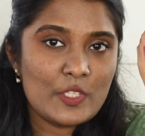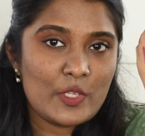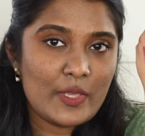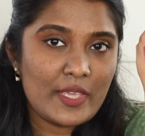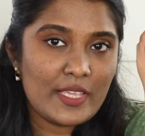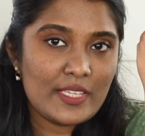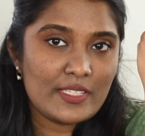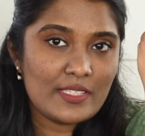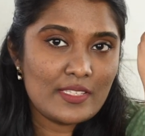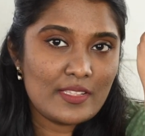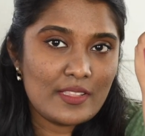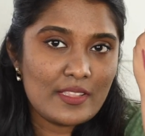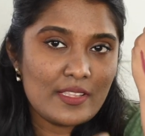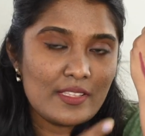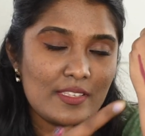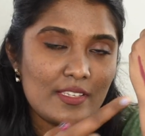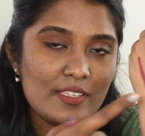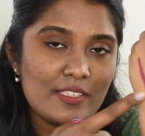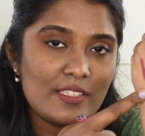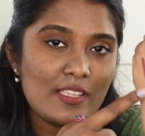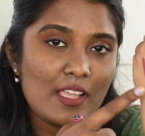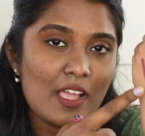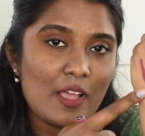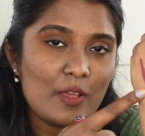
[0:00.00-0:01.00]
This. This
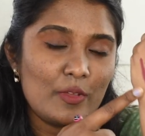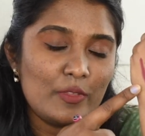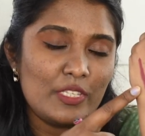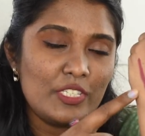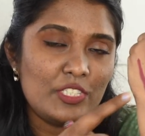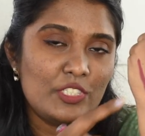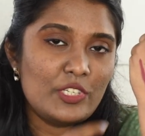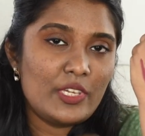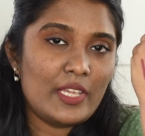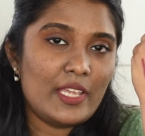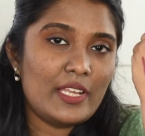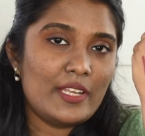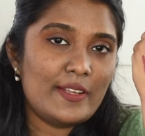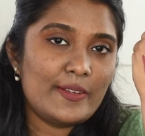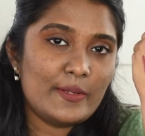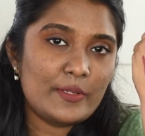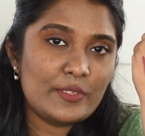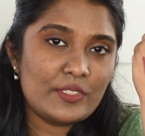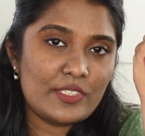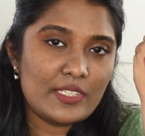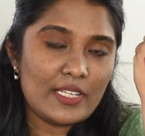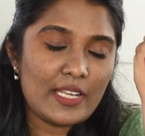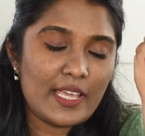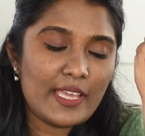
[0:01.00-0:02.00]
is how the shade
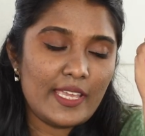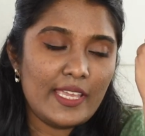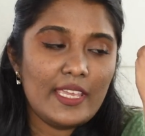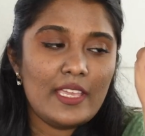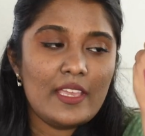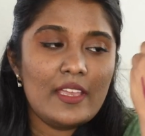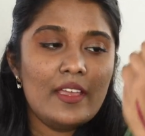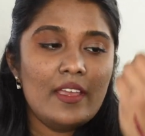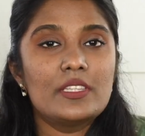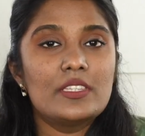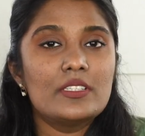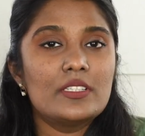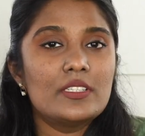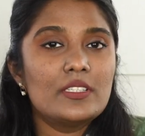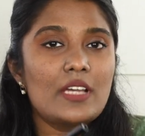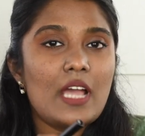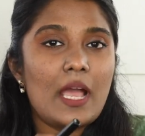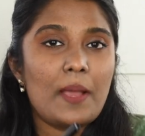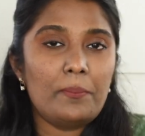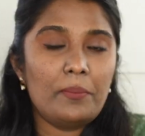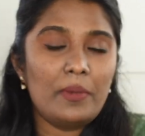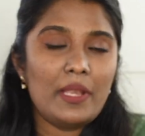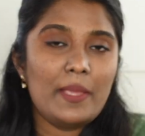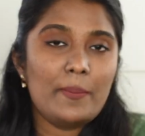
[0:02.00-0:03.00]
looks like. Idu
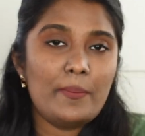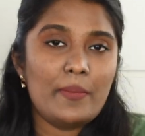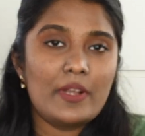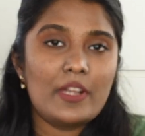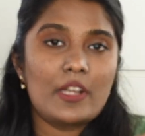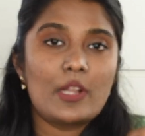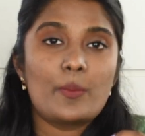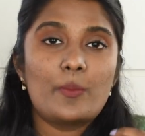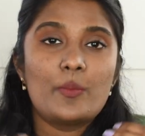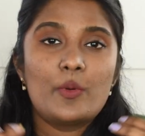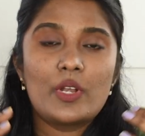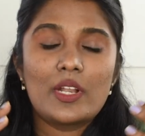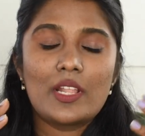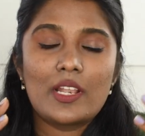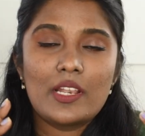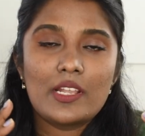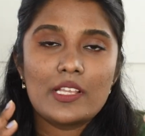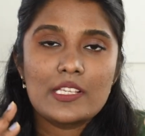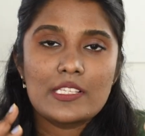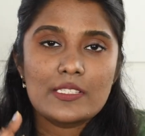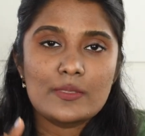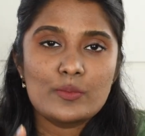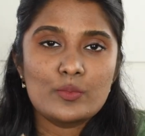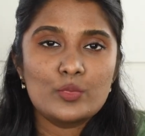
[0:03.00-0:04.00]
apply pandrappo
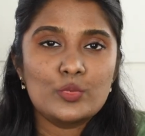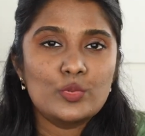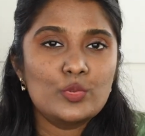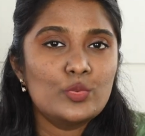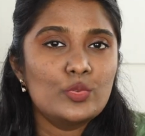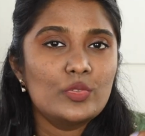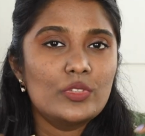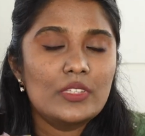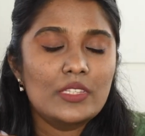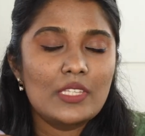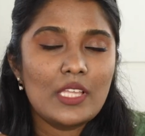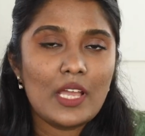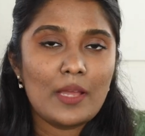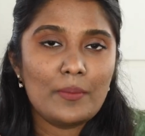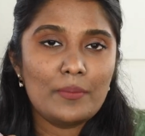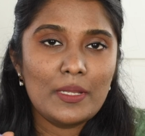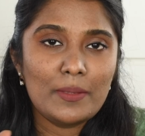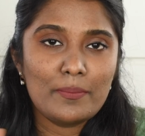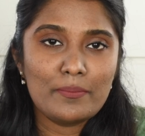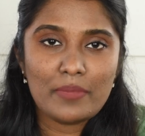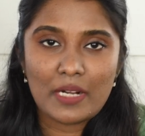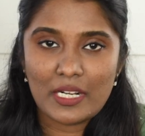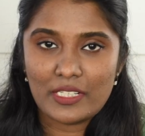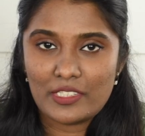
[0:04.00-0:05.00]
nalla smooth ah abbi
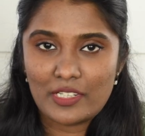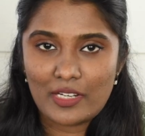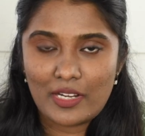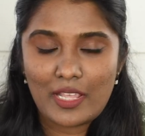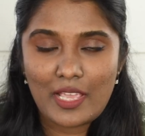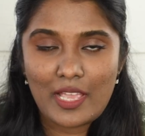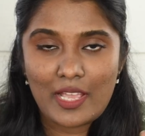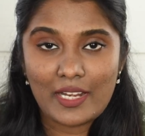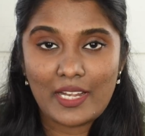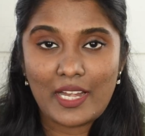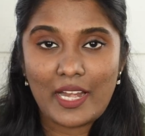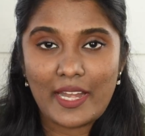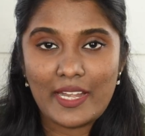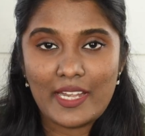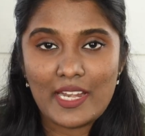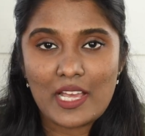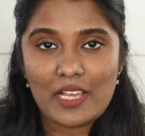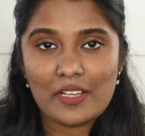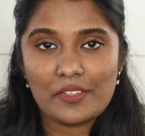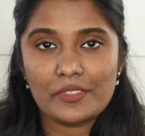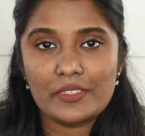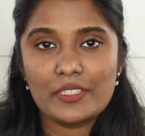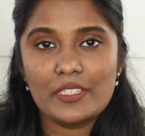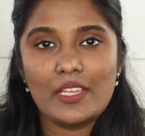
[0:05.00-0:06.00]
buttery ah glide
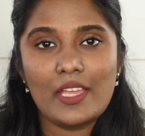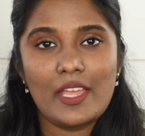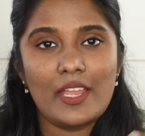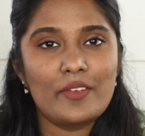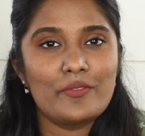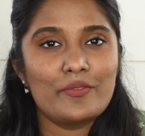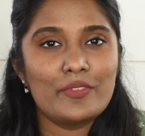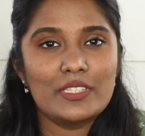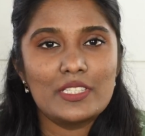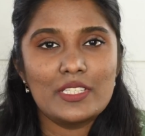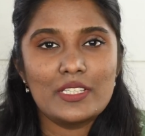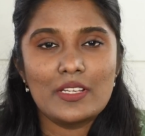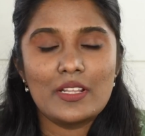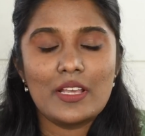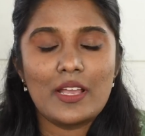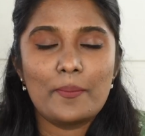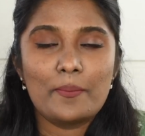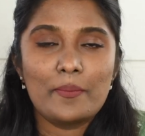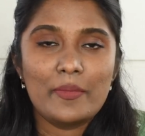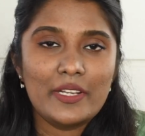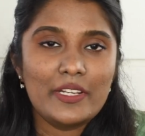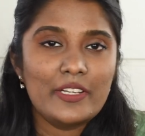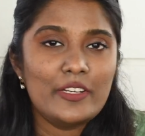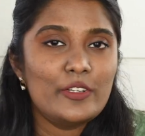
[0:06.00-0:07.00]
agudhu and within a
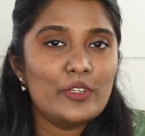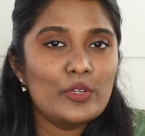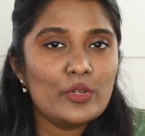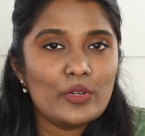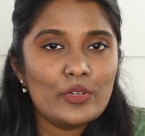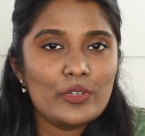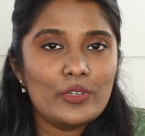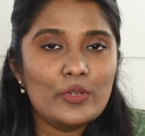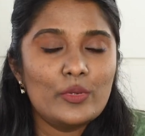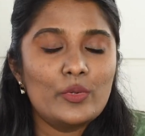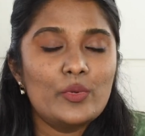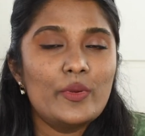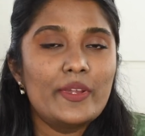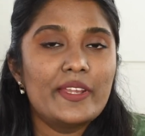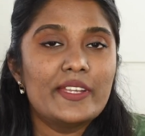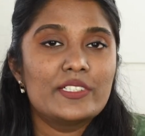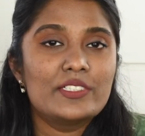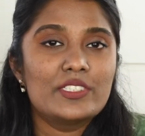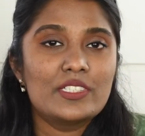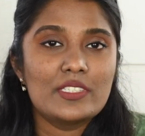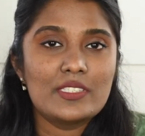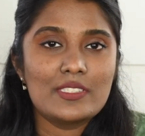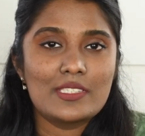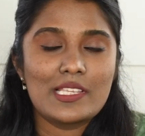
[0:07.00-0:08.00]
minute or two it
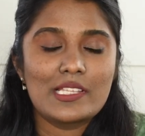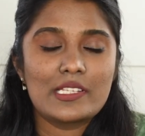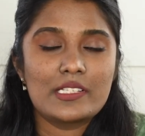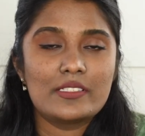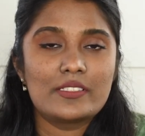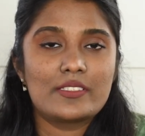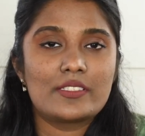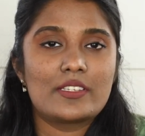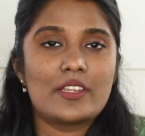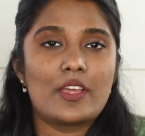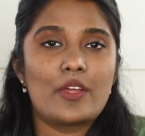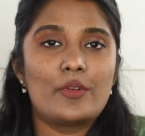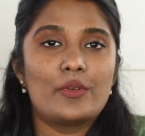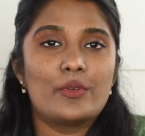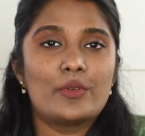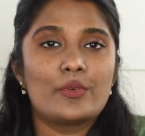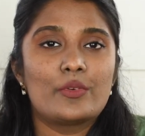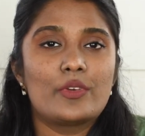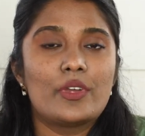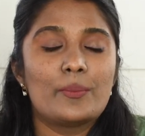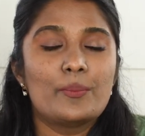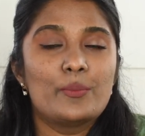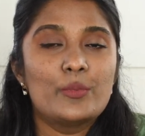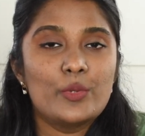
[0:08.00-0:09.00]
just settles down to
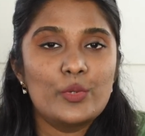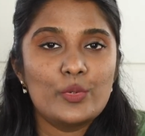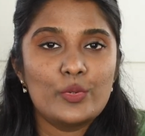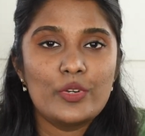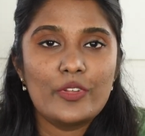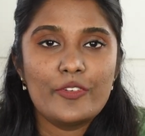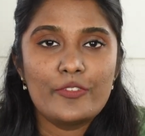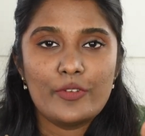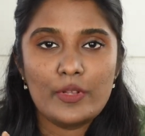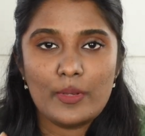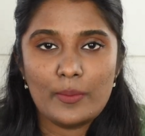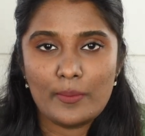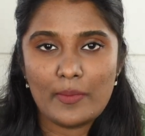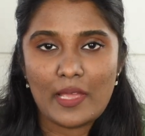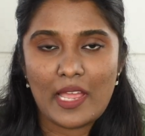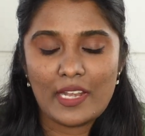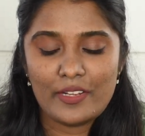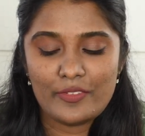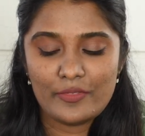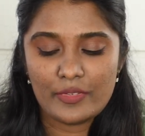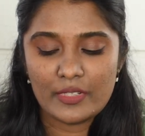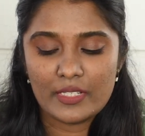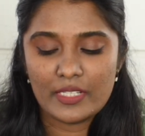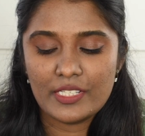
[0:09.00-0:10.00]
a beautiful
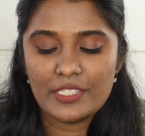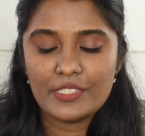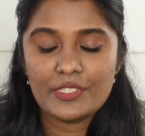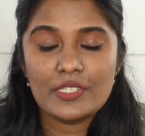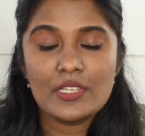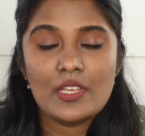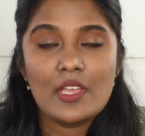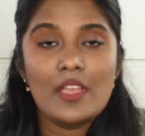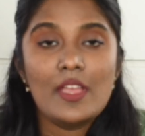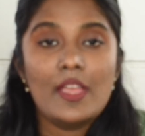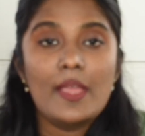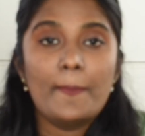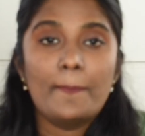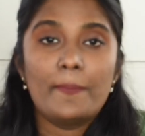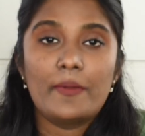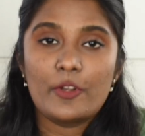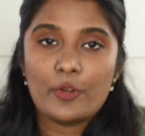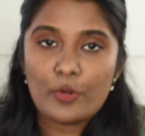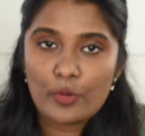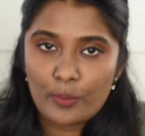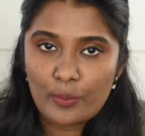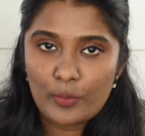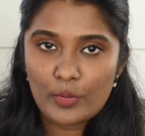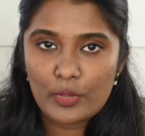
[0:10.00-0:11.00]
matte finish, but
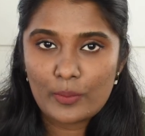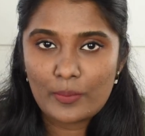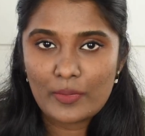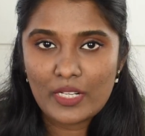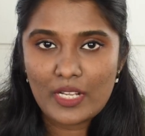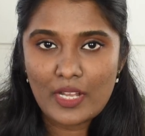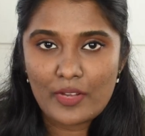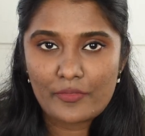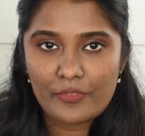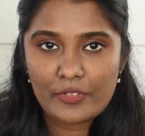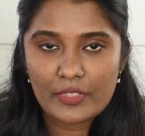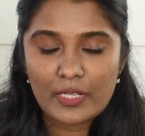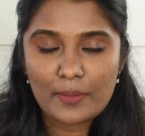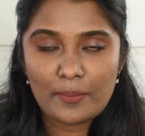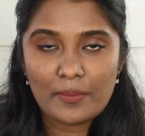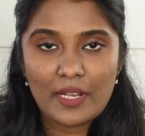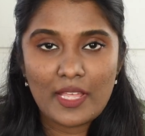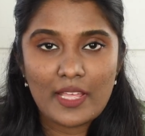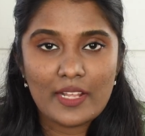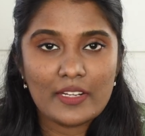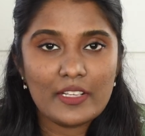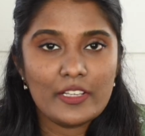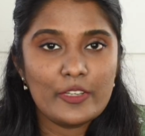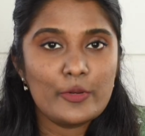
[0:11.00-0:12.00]
romba romba comfortable
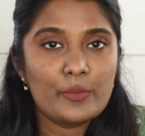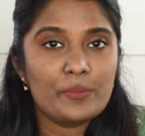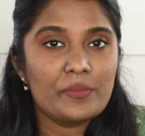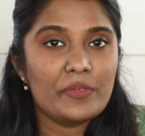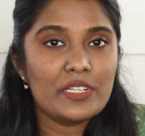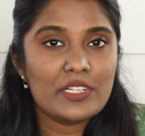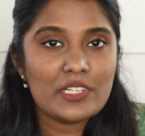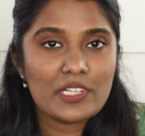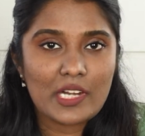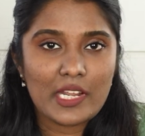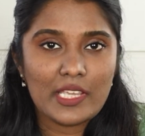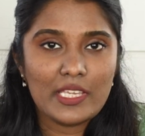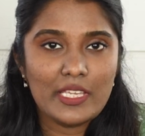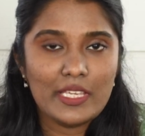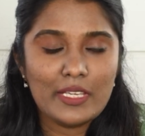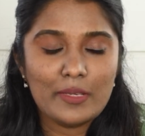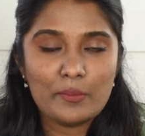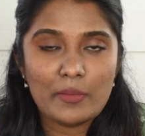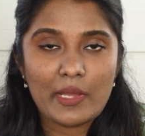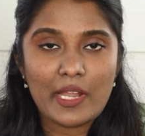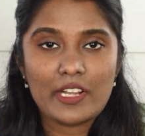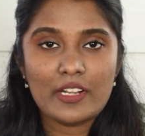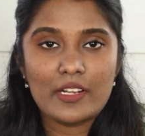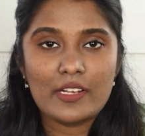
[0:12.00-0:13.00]
ah irukku, romba drying
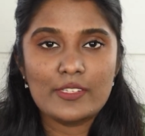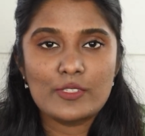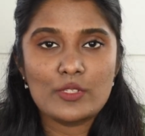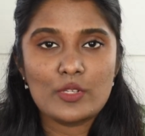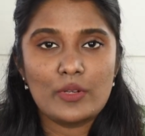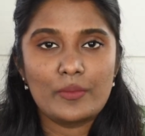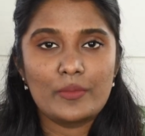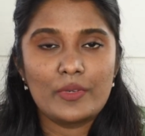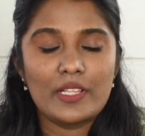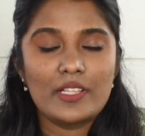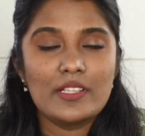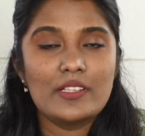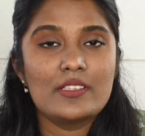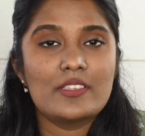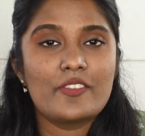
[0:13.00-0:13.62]
matte la solla mudiyadhu.